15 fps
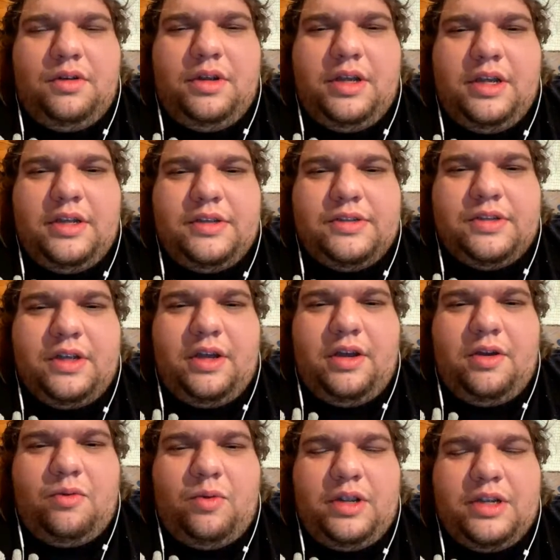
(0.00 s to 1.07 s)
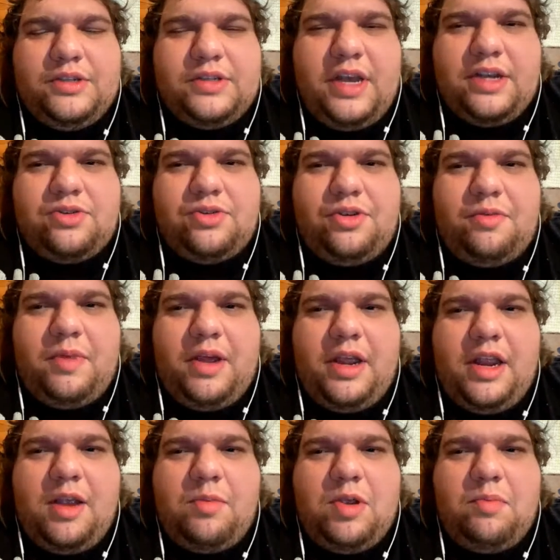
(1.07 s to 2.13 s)
is he's actually at
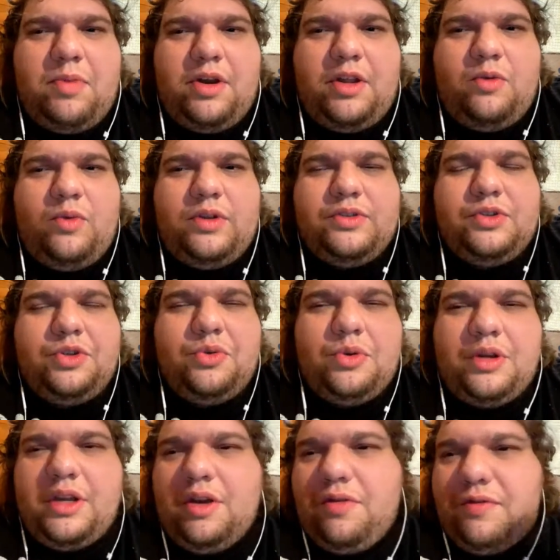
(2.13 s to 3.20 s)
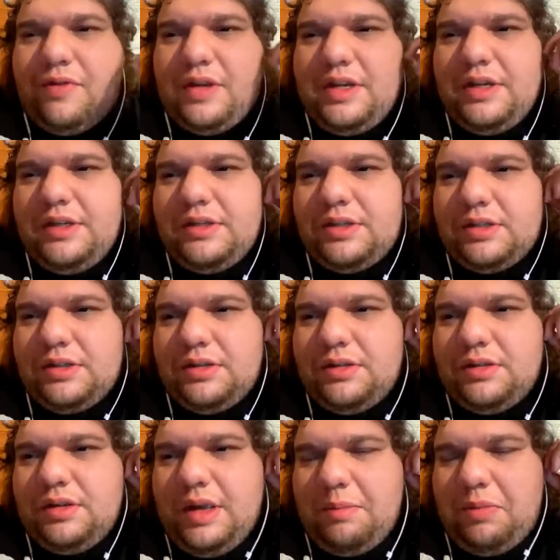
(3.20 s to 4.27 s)
Miami, but he was UNLV's,
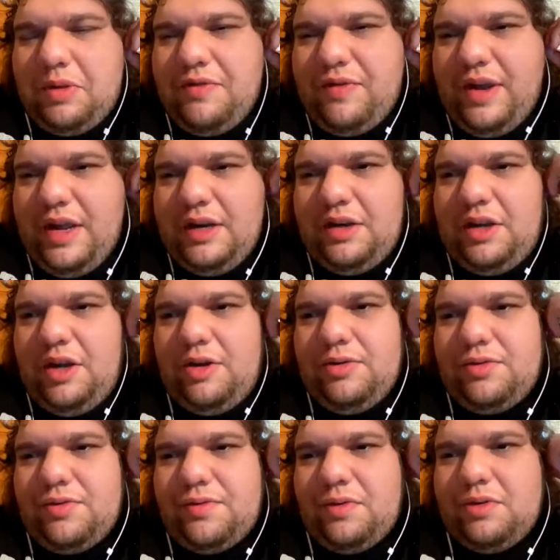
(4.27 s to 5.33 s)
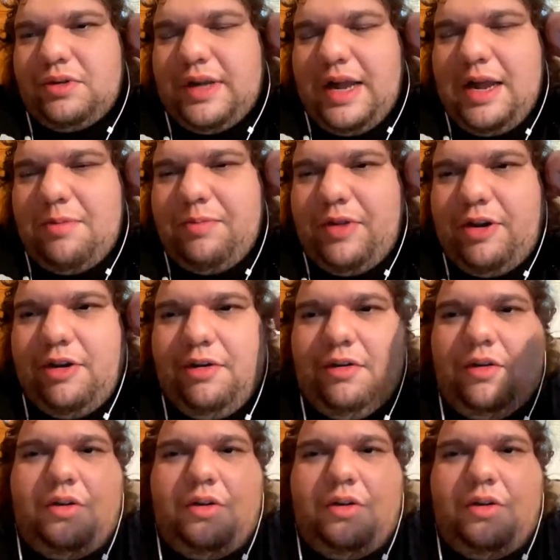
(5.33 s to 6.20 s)
I believe, head coach for a time there.